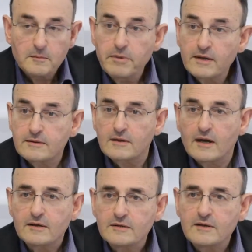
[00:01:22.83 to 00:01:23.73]
But,
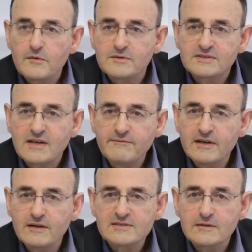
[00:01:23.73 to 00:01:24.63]
you know,
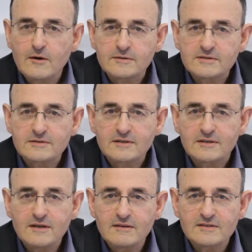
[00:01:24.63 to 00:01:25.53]
something is lost
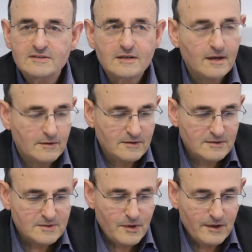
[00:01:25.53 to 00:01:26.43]
in this account
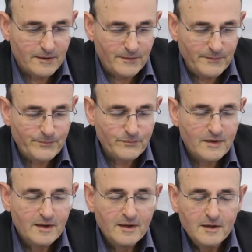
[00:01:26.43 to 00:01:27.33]
as well
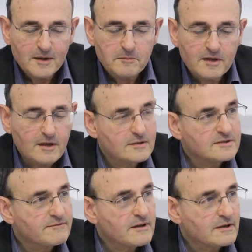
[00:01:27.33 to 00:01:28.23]
because
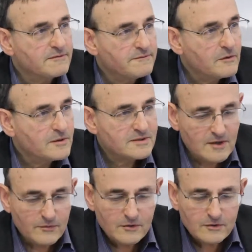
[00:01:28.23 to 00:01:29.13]
of that focus
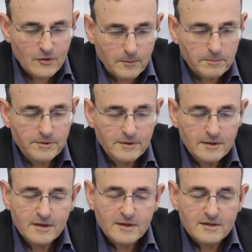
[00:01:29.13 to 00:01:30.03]
on the top.
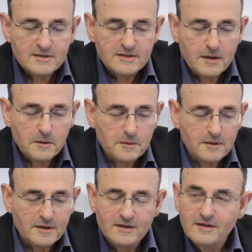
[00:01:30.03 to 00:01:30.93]
So
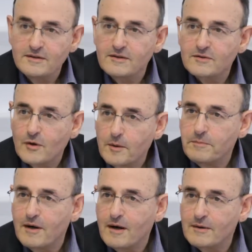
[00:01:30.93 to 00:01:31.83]
the top
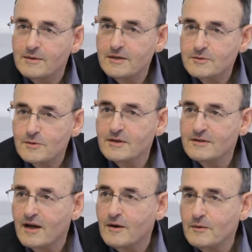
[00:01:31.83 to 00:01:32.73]
are literally
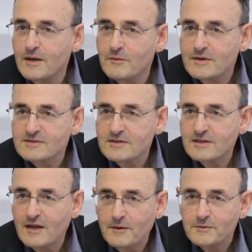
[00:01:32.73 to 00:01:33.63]
the only ones
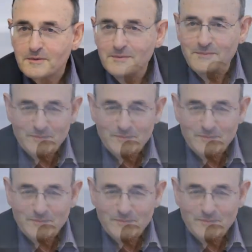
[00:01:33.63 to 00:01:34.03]
that count.